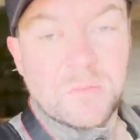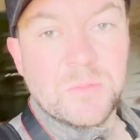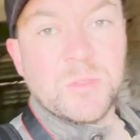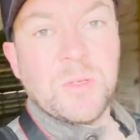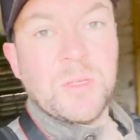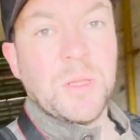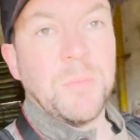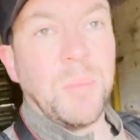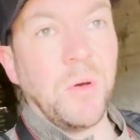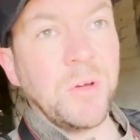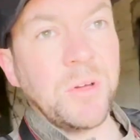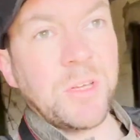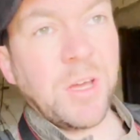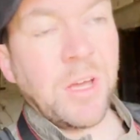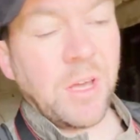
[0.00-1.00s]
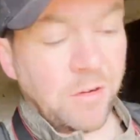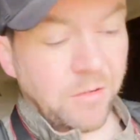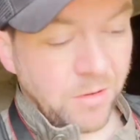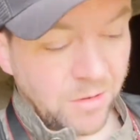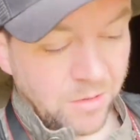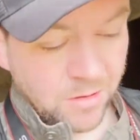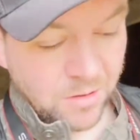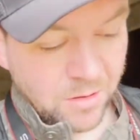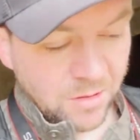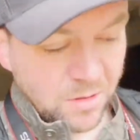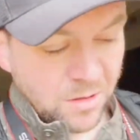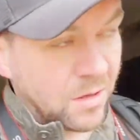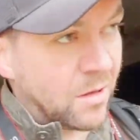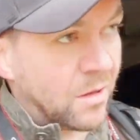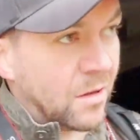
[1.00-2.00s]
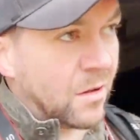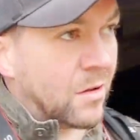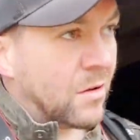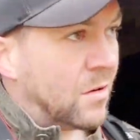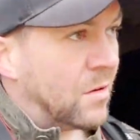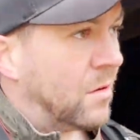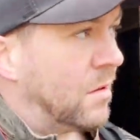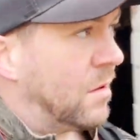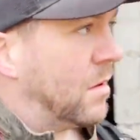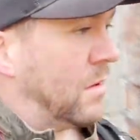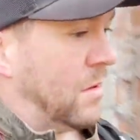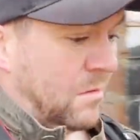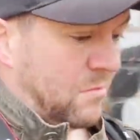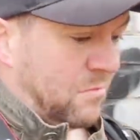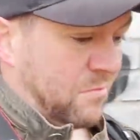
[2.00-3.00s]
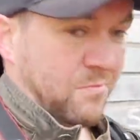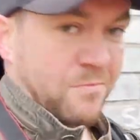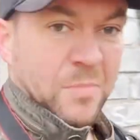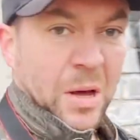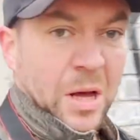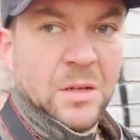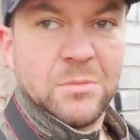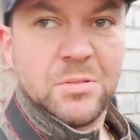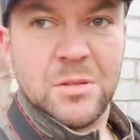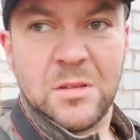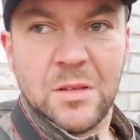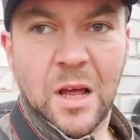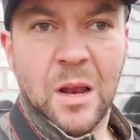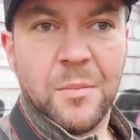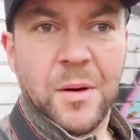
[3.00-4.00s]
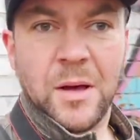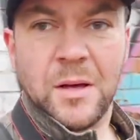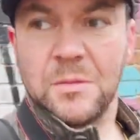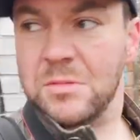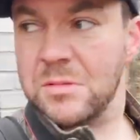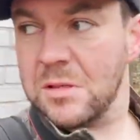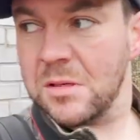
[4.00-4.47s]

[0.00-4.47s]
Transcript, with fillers: Between the bunker and... What's in there? Pipes, yellow pipes.